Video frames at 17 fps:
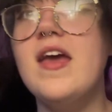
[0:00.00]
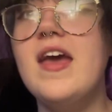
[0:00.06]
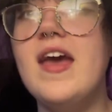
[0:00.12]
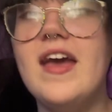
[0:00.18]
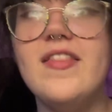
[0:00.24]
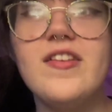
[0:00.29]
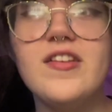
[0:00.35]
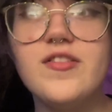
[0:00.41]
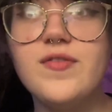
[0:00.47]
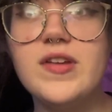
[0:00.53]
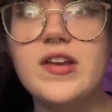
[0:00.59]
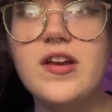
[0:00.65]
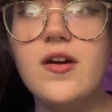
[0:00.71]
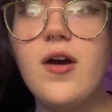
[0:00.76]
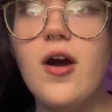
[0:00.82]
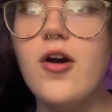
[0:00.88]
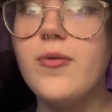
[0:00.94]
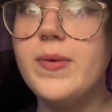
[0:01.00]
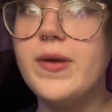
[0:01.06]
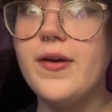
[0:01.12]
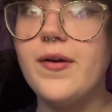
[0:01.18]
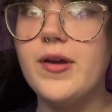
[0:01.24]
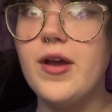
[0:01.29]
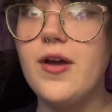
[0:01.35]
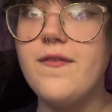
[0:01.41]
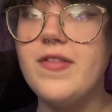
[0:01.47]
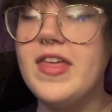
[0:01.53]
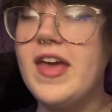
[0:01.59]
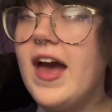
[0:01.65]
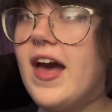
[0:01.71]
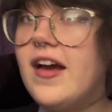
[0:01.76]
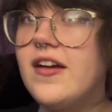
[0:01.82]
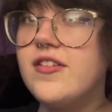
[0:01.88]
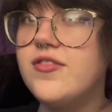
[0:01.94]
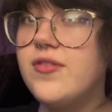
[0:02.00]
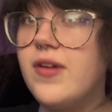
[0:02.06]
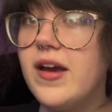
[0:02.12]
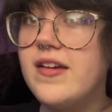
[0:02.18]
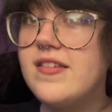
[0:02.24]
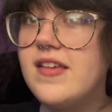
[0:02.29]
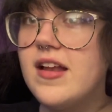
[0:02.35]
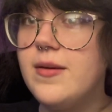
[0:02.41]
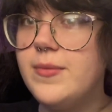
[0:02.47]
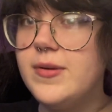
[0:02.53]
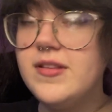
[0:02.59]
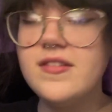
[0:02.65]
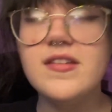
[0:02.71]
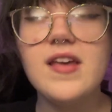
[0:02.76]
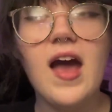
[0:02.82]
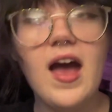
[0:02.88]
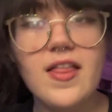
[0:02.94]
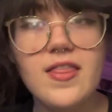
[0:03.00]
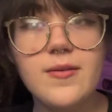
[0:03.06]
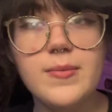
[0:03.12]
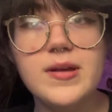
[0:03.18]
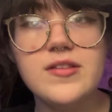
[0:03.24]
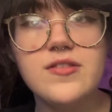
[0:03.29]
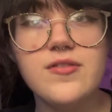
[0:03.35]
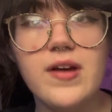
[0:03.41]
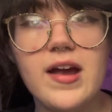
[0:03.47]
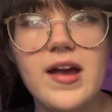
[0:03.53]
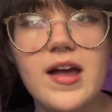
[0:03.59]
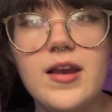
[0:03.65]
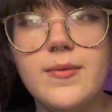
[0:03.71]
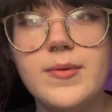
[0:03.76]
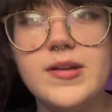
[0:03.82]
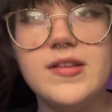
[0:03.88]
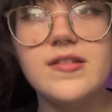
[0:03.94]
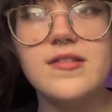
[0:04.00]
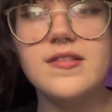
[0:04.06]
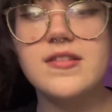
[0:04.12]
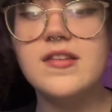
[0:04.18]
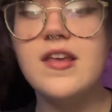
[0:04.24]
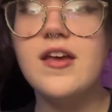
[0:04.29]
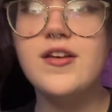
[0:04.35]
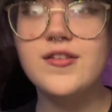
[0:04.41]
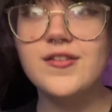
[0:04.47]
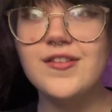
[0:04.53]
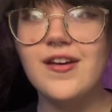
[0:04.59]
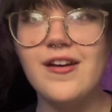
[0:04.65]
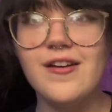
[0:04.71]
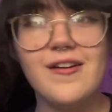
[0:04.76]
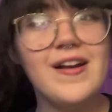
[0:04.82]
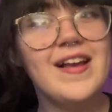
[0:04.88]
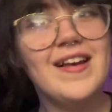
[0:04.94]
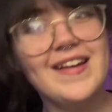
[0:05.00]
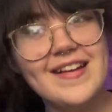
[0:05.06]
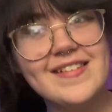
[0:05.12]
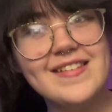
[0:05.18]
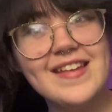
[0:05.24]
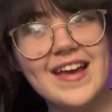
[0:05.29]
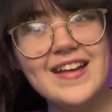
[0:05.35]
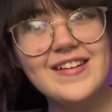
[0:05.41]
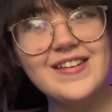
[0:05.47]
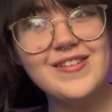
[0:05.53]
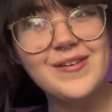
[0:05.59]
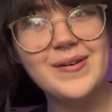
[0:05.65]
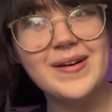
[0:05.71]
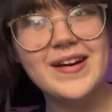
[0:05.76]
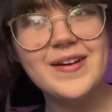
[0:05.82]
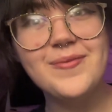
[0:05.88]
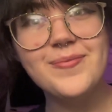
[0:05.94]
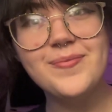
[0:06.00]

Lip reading: In this video I'll be going over the actus reus elements and the mens rea elements, so let's get into it.